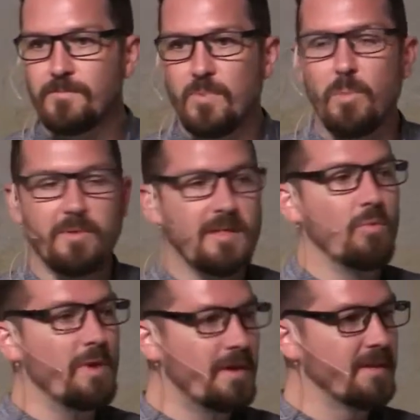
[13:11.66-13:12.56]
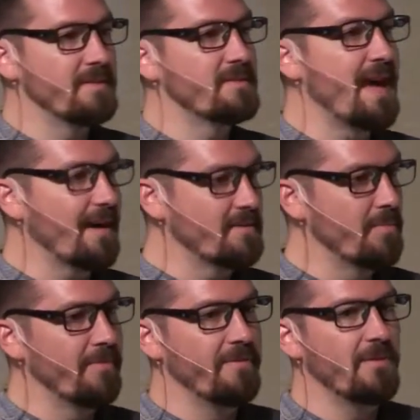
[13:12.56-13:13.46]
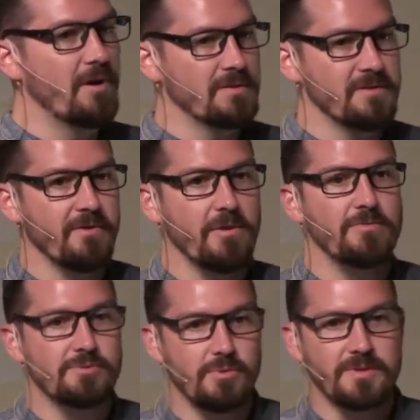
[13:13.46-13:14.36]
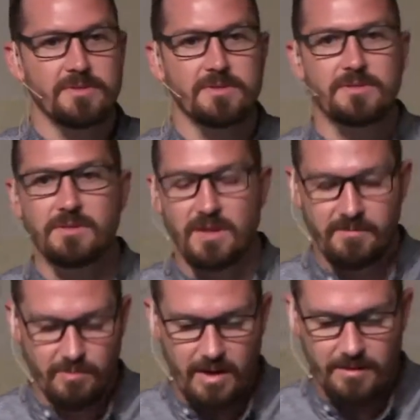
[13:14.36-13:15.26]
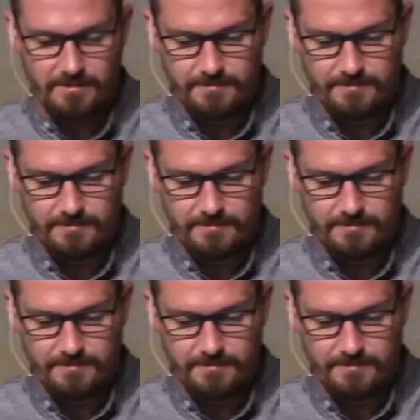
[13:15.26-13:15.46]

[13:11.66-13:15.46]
Hoping that we can stack some of the logs of our own choices to love well.